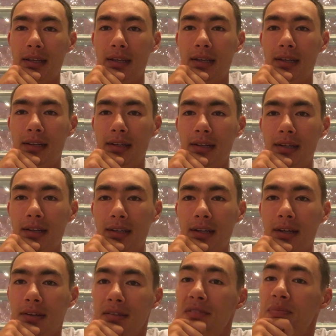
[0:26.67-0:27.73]
And uh,
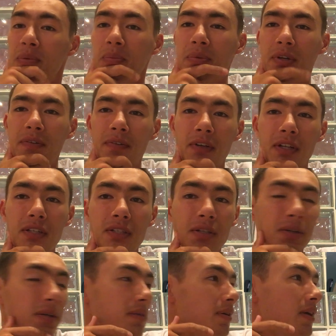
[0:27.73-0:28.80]
yeah, it's been pretty fun.
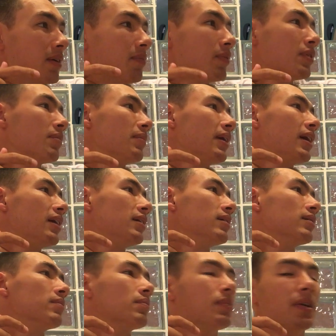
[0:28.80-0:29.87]
So in, in one of my
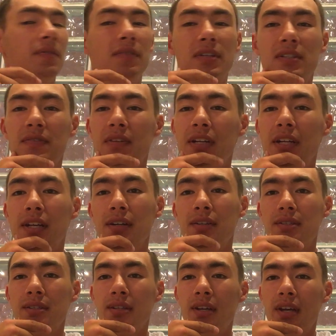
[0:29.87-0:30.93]
previous
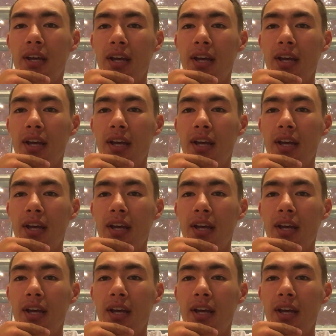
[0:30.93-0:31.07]
videos,